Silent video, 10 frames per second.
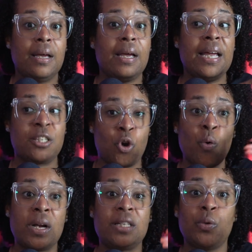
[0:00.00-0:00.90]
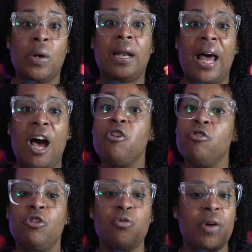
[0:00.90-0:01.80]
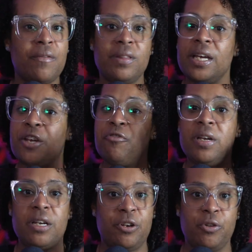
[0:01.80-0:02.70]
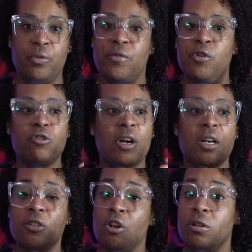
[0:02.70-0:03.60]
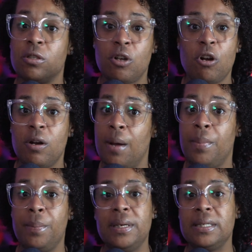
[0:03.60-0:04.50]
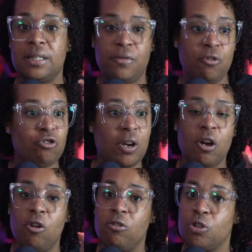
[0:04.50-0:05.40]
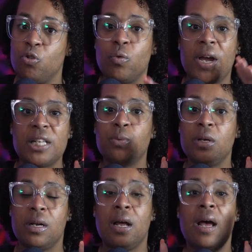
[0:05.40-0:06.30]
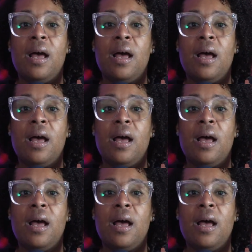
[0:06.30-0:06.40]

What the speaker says: is going to allow you to do everything you need to do. If you're trying to start up a business, if you're trying to go to school, guess what?